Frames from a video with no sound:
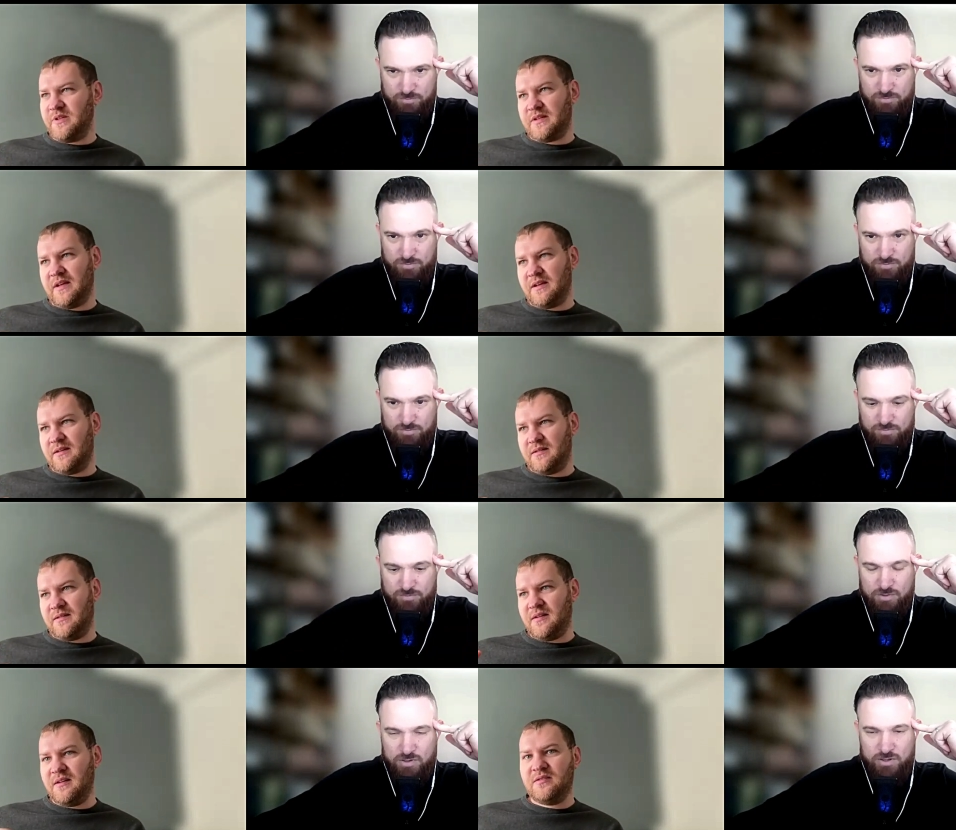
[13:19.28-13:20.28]
Speaker 1: mistake,
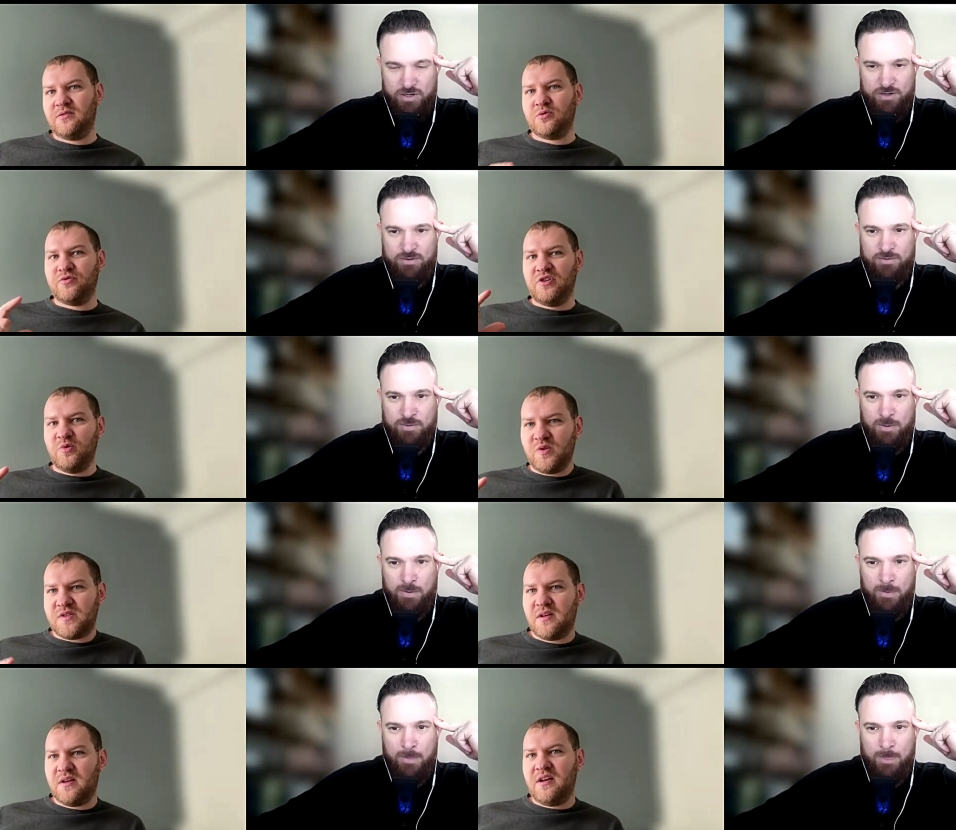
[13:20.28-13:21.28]
okay. to
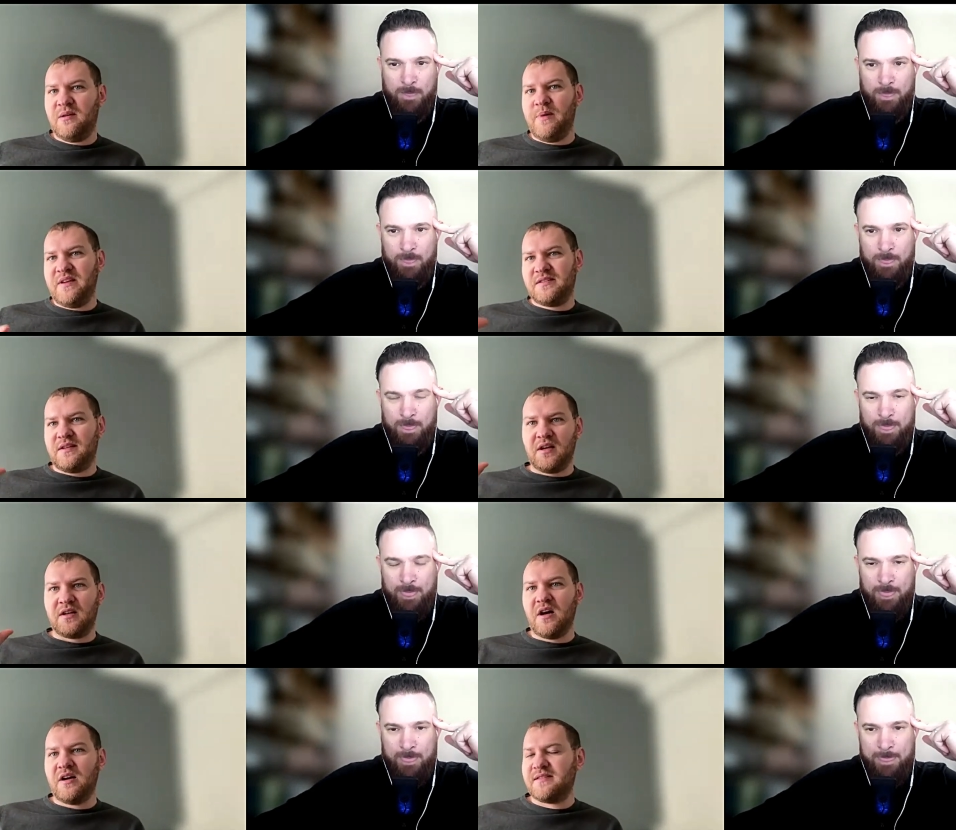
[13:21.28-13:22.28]
reduce
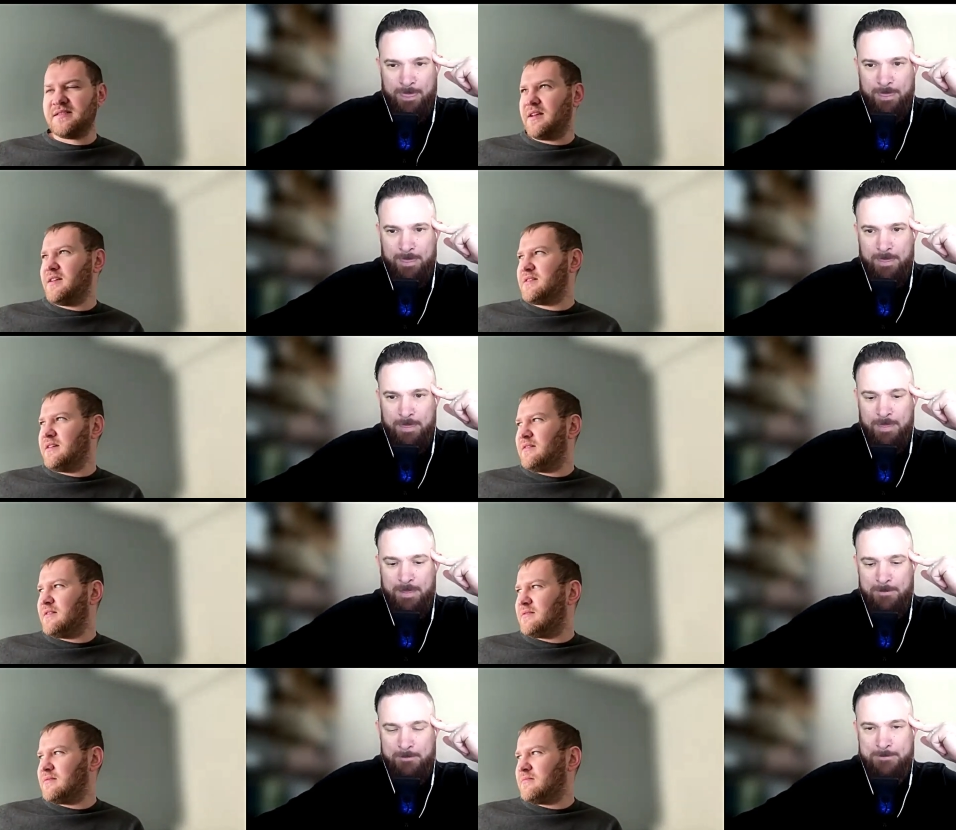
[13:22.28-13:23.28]
misdiagnosis. Can I say
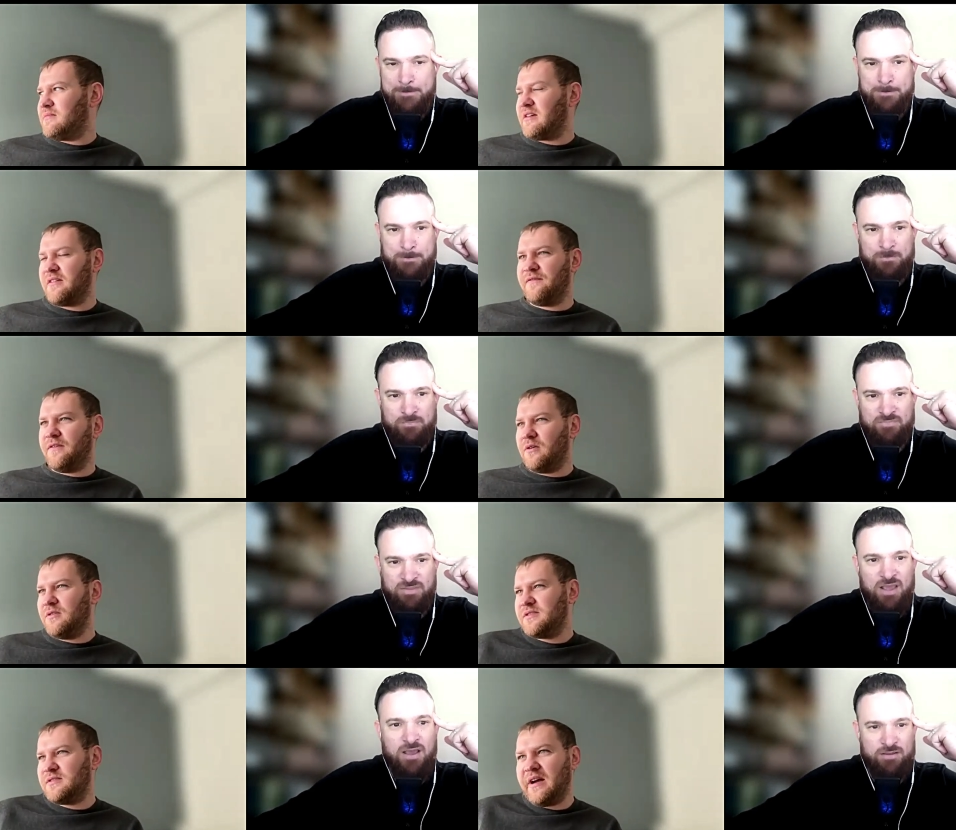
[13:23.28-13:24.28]
this? Like a
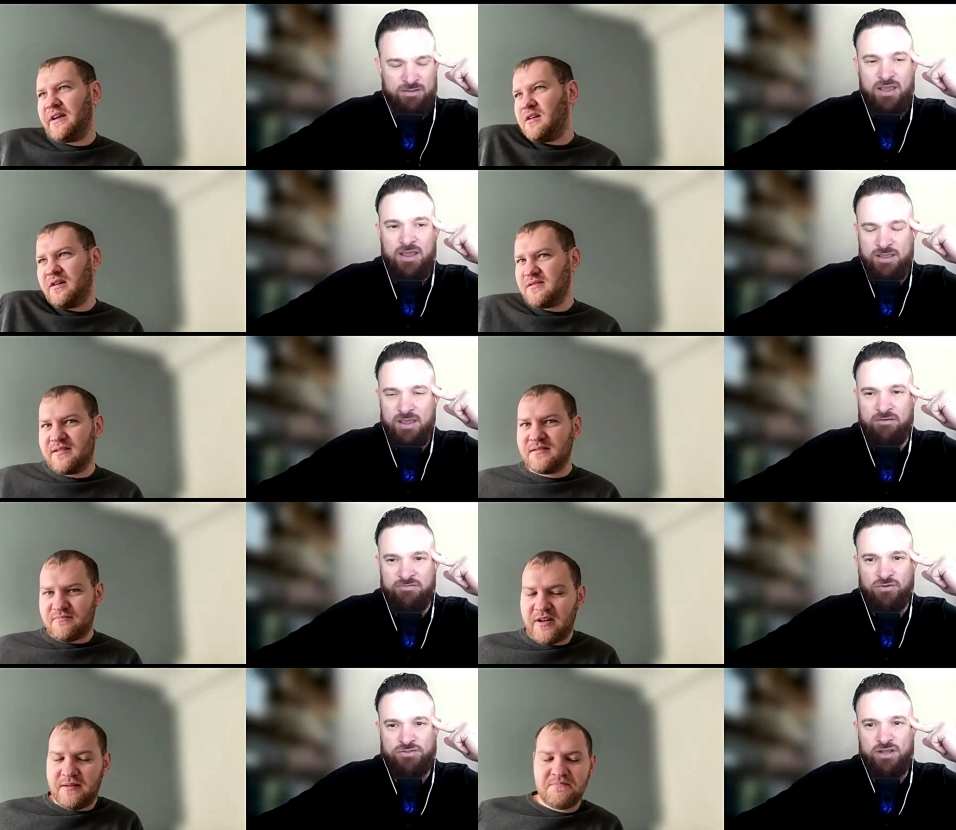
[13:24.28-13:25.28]
false yeah, diagnosis. Yeah, yeah,
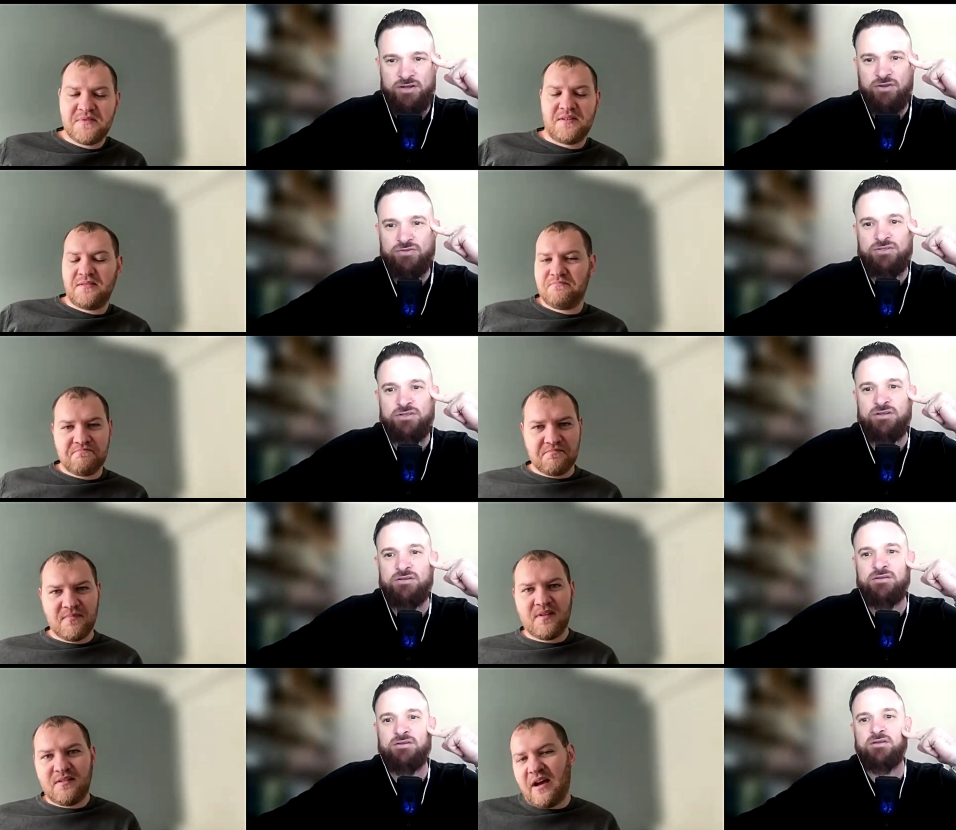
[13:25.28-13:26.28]
Speaker 2: false right? diagnosis. Yeah.
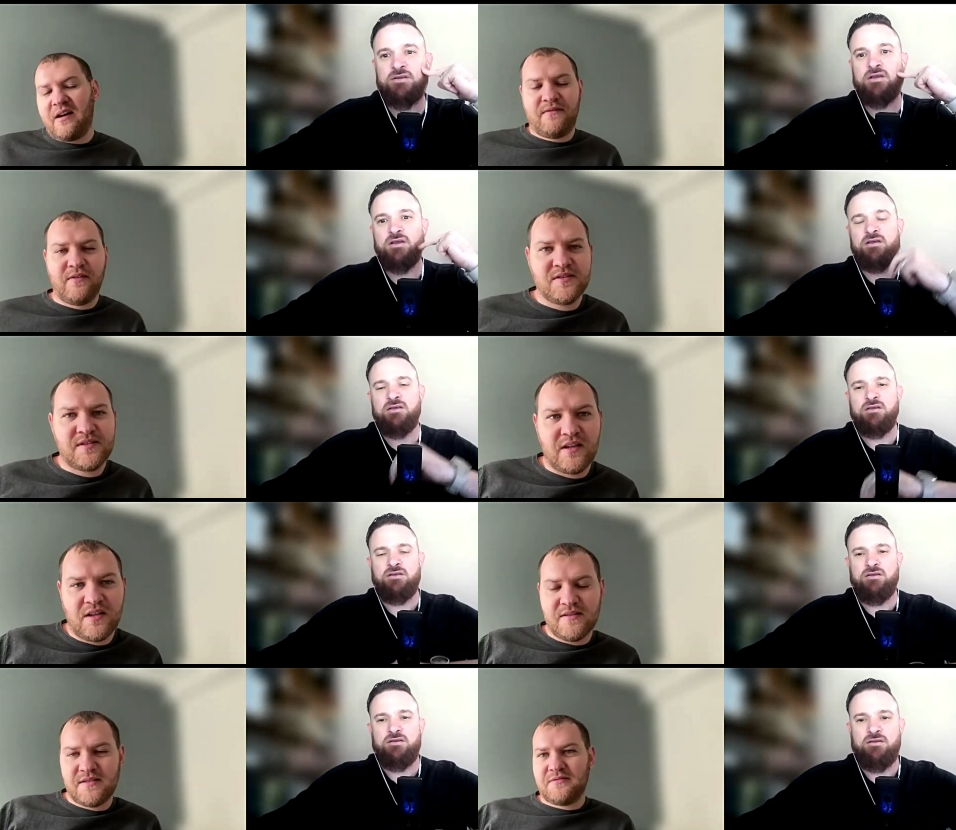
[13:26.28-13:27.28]
Speaker 1: Yeah, false
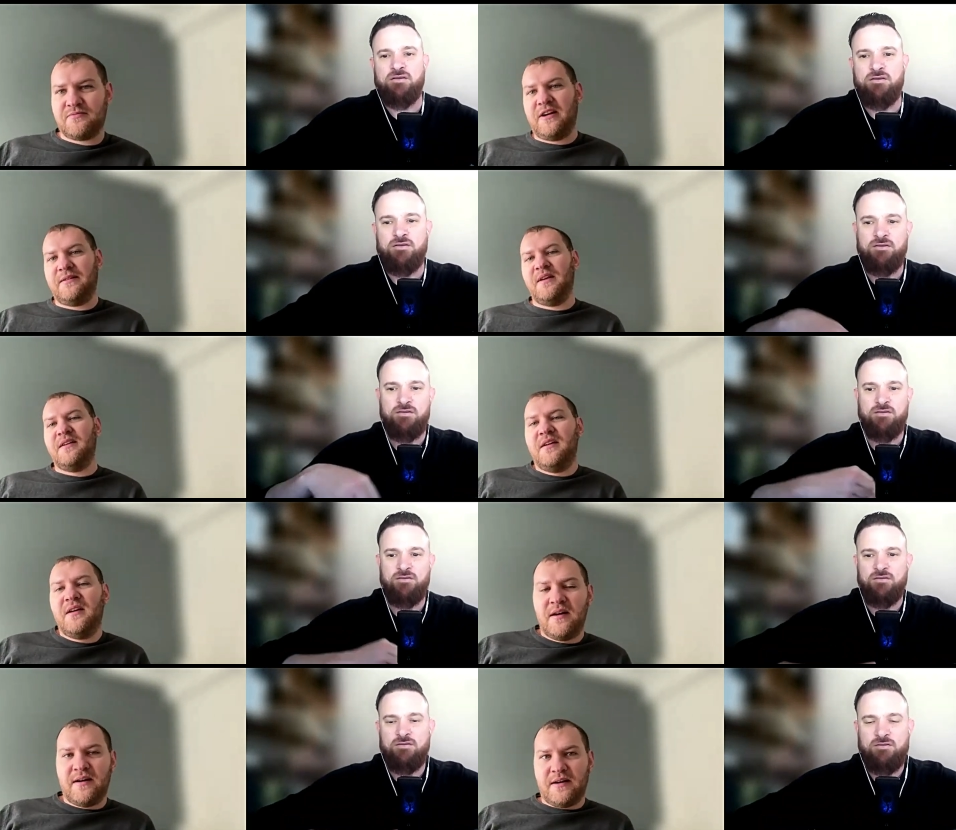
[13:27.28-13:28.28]
diagnosis, right?
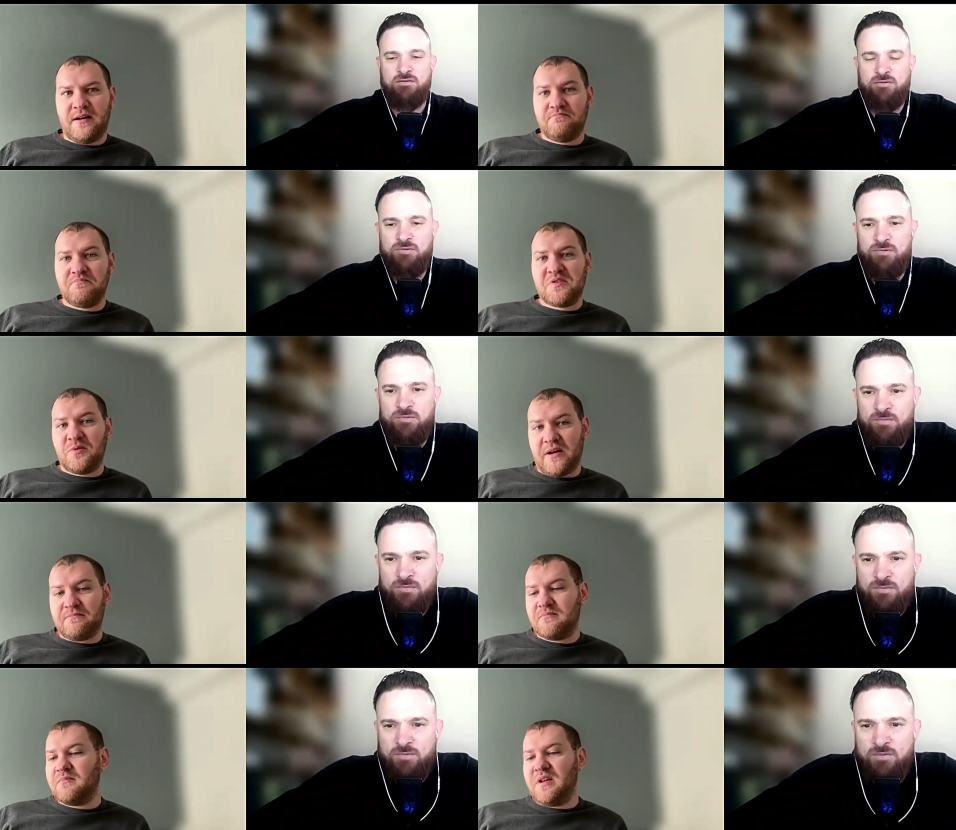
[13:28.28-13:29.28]
Uh, so,
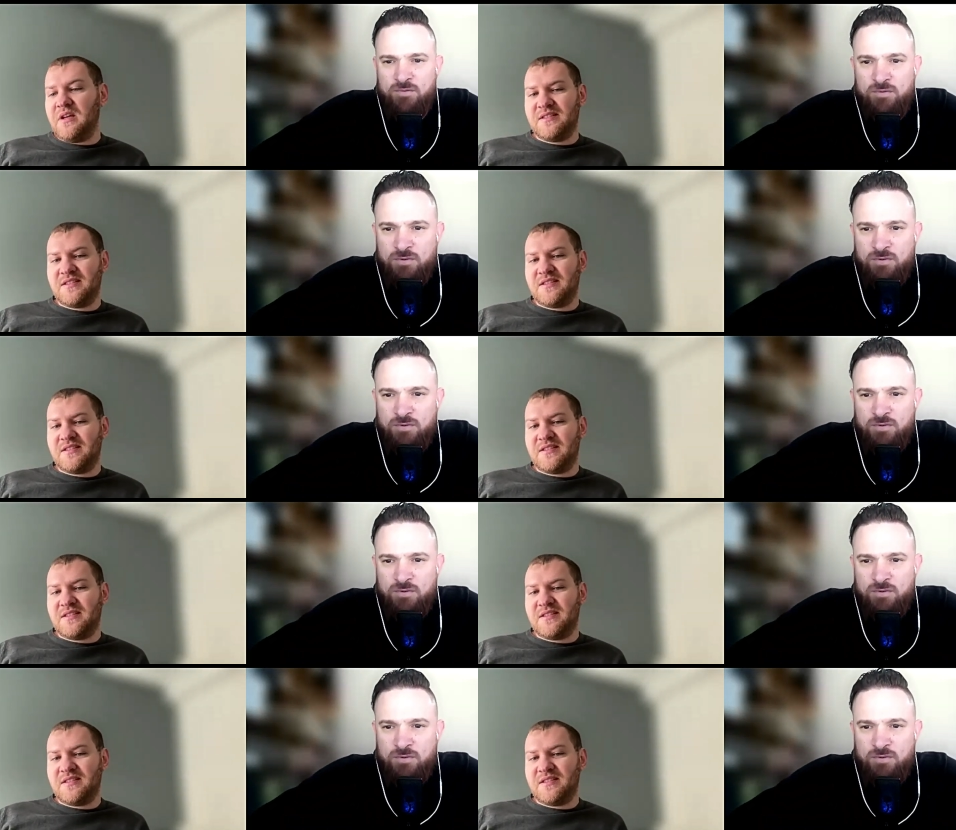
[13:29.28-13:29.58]
yeah, it's